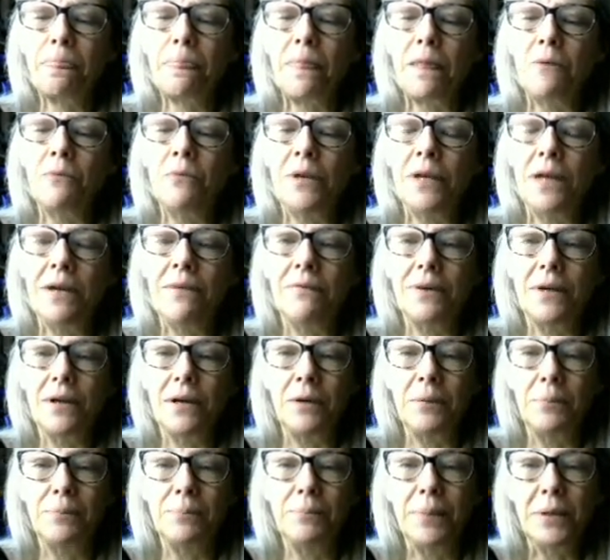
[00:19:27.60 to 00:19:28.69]
we have
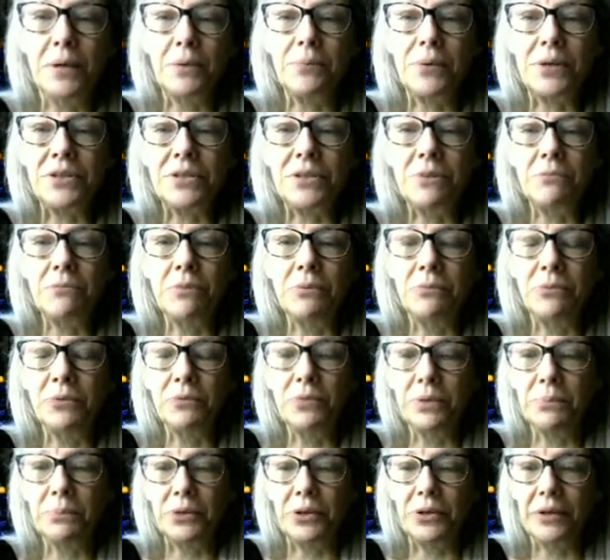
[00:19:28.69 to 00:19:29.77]
a bare-breasted woman
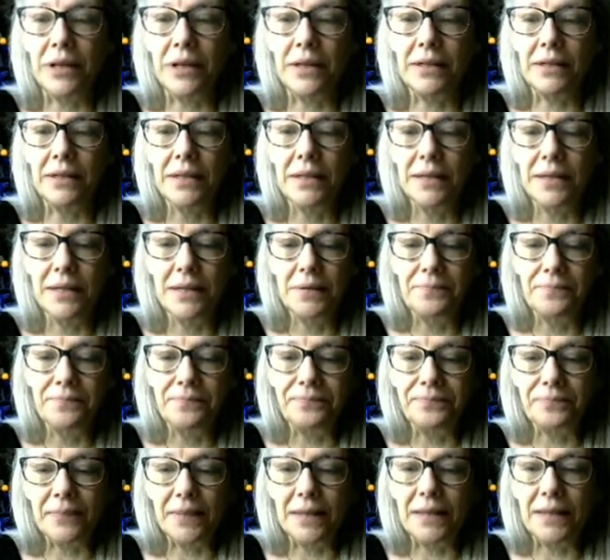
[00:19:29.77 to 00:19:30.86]
with a bird head.
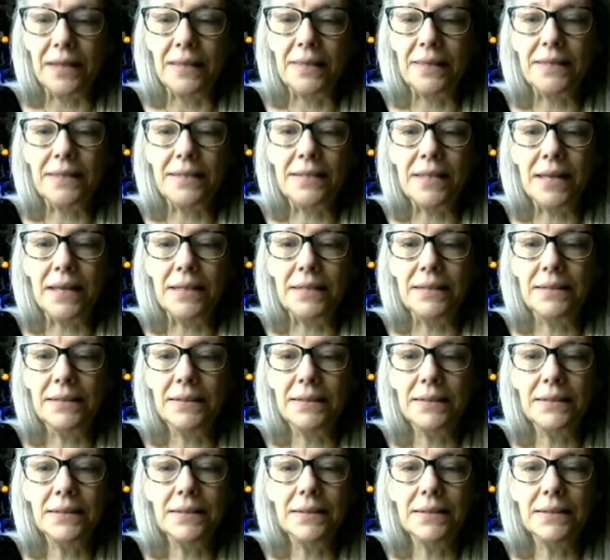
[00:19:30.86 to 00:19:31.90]
And the ten.